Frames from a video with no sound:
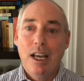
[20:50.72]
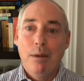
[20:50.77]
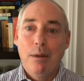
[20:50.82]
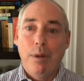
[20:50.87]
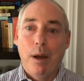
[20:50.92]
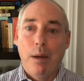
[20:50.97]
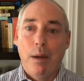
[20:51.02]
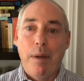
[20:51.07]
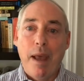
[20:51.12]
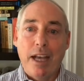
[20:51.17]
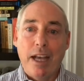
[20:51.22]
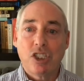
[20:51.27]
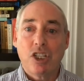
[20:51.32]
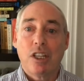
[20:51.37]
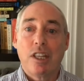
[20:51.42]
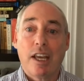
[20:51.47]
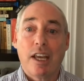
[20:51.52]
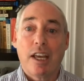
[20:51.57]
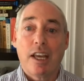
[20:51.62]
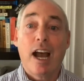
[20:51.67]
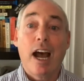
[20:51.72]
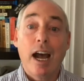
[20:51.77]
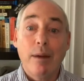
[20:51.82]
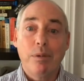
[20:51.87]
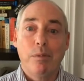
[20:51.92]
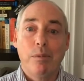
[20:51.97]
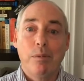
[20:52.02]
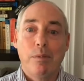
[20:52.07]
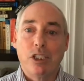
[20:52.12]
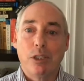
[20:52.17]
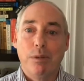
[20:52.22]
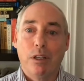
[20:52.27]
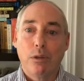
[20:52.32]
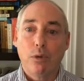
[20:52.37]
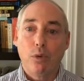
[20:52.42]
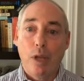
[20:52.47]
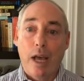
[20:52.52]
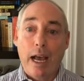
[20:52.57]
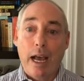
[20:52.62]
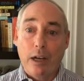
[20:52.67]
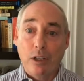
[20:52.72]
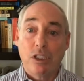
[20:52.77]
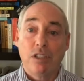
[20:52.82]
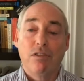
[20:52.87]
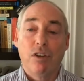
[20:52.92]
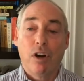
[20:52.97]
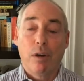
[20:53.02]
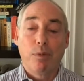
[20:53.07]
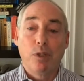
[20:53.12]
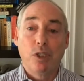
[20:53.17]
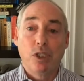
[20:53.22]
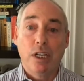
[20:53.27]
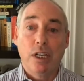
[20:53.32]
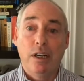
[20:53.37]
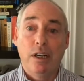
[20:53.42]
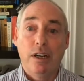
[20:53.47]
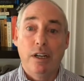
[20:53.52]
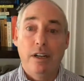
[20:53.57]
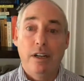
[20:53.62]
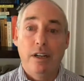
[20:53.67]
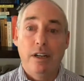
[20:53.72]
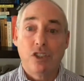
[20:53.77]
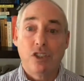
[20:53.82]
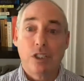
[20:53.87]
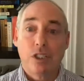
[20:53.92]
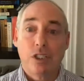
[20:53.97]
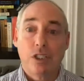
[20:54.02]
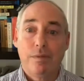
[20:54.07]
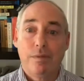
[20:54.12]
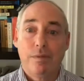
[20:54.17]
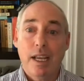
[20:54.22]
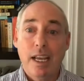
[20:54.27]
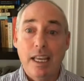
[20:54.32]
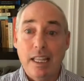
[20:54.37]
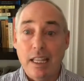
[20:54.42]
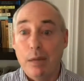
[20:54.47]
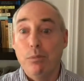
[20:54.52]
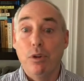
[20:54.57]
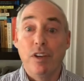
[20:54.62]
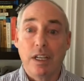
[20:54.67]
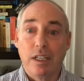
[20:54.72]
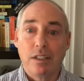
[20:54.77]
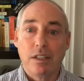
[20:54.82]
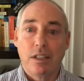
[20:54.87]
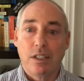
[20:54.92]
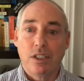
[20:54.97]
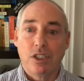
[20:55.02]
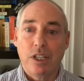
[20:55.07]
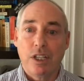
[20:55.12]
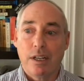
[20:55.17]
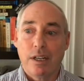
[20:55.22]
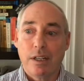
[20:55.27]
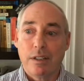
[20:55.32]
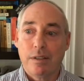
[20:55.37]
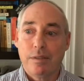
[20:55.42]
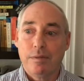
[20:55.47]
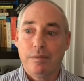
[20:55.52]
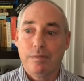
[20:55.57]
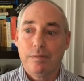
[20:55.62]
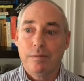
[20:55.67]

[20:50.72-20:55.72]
by passing that compromise bill through the House of Representatives and then moving it to the Senate.